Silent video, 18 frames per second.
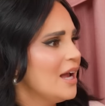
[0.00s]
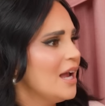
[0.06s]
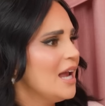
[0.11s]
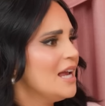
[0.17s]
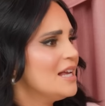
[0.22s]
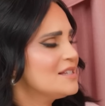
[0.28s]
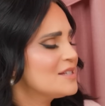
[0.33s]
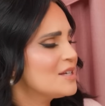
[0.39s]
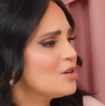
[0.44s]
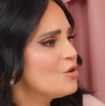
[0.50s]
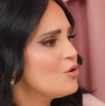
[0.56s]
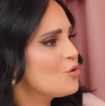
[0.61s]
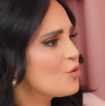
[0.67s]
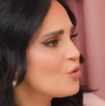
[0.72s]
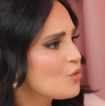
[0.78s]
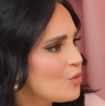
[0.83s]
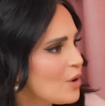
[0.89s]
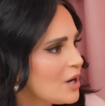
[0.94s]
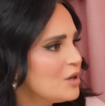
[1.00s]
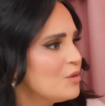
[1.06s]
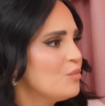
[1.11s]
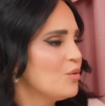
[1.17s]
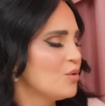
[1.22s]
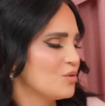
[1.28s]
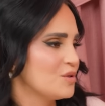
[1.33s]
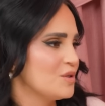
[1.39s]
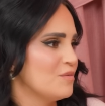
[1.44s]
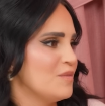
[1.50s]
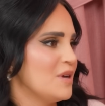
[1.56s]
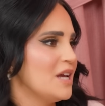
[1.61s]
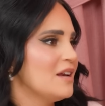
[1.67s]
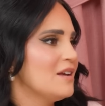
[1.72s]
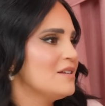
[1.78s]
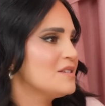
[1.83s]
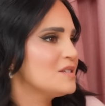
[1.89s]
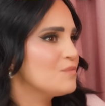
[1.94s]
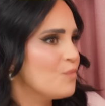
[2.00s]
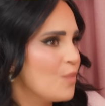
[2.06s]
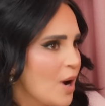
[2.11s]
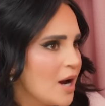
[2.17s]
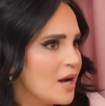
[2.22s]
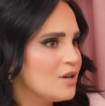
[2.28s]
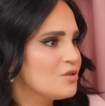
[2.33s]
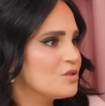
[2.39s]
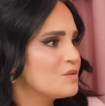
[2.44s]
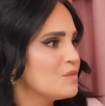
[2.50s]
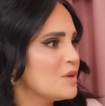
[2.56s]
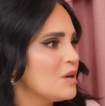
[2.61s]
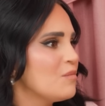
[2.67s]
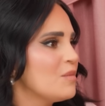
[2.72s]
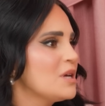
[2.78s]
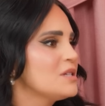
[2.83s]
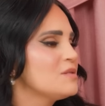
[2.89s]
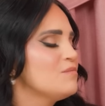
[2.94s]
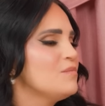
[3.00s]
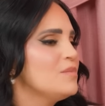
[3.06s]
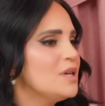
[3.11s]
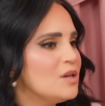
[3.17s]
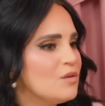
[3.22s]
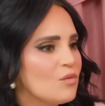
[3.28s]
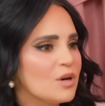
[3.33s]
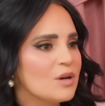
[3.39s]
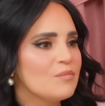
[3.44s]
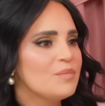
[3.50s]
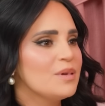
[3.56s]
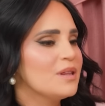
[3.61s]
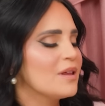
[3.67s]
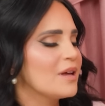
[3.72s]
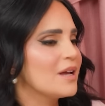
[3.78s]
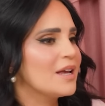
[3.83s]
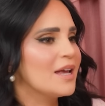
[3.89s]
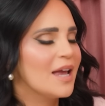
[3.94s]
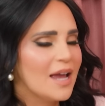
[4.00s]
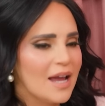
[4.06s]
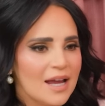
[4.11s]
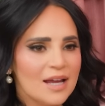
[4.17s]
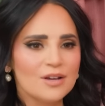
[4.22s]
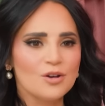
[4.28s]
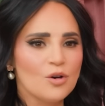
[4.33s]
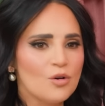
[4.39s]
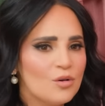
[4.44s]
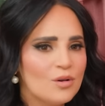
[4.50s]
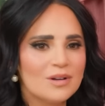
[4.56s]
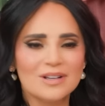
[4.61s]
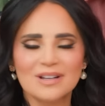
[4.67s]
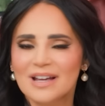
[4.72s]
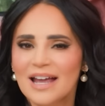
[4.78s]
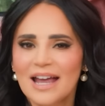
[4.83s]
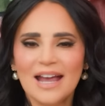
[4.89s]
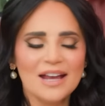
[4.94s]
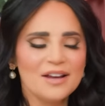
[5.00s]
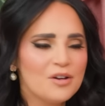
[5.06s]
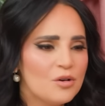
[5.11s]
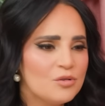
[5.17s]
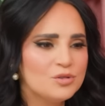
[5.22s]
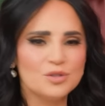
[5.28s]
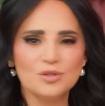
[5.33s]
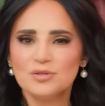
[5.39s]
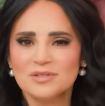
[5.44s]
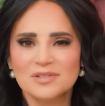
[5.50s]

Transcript: It's incredible to me. It inspires me. It makes me want to be like, hey, go do